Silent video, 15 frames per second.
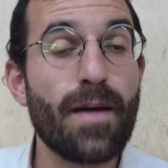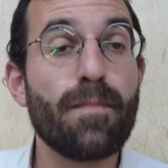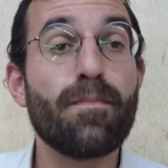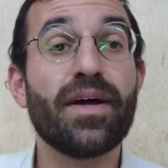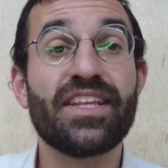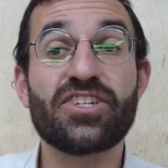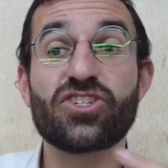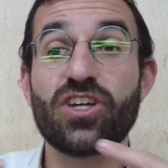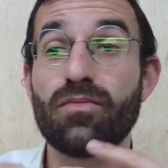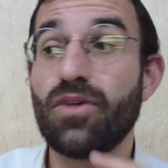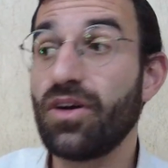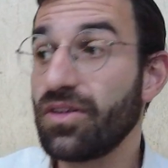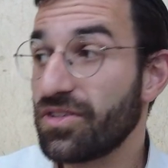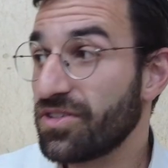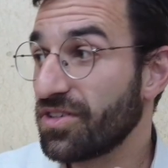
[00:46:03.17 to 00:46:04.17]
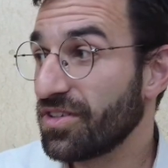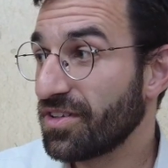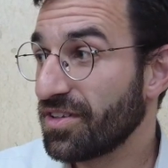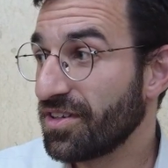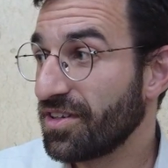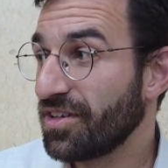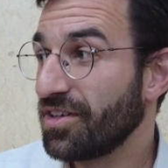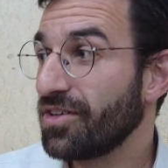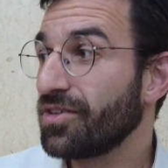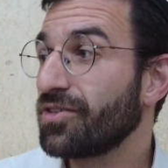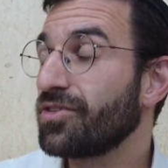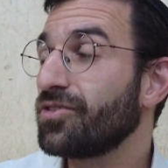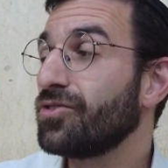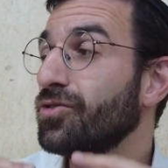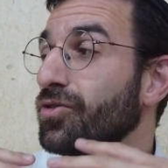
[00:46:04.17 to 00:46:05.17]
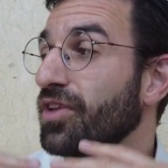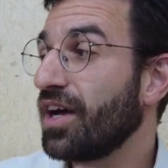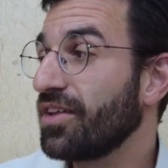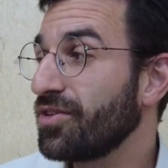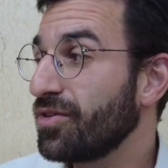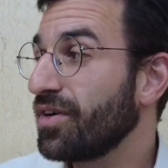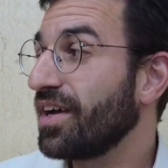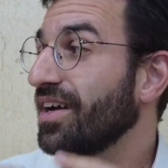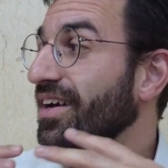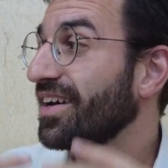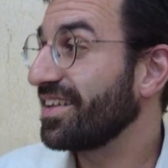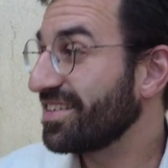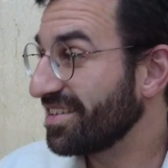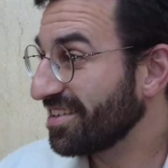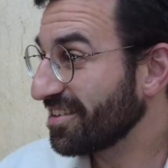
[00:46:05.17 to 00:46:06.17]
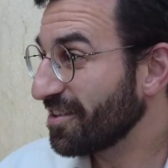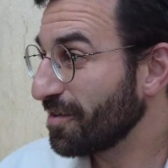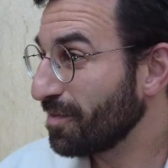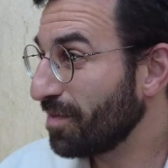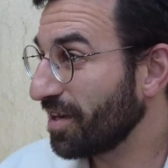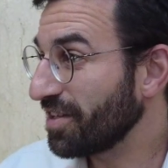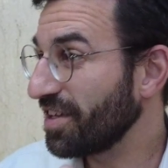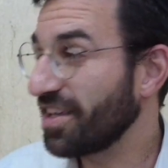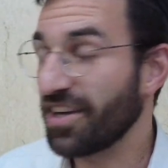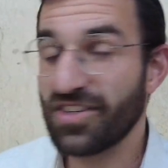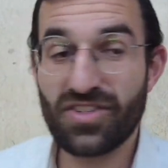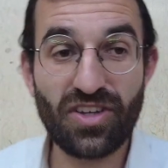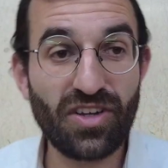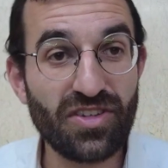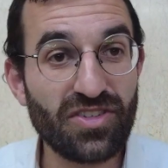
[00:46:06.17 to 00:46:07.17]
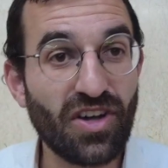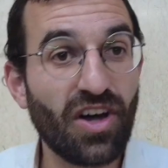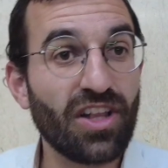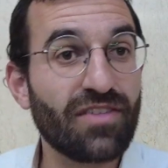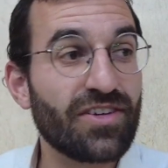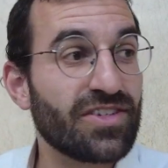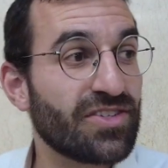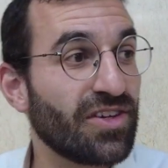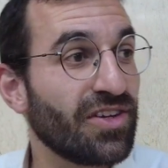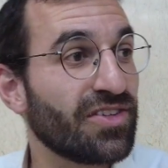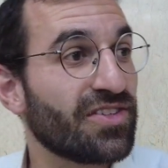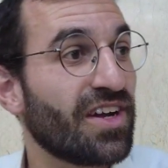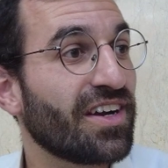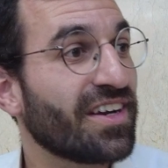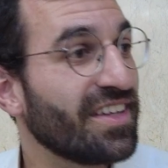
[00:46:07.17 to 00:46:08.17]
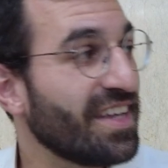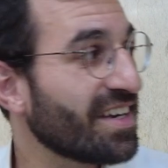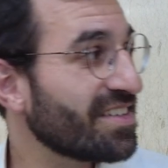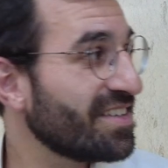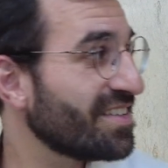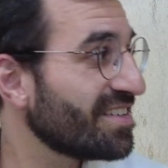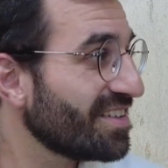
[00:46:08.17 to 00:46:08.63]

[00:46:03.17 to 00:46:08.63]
b'neshamot kulanu echad. But in our souls, all of our souls are connected.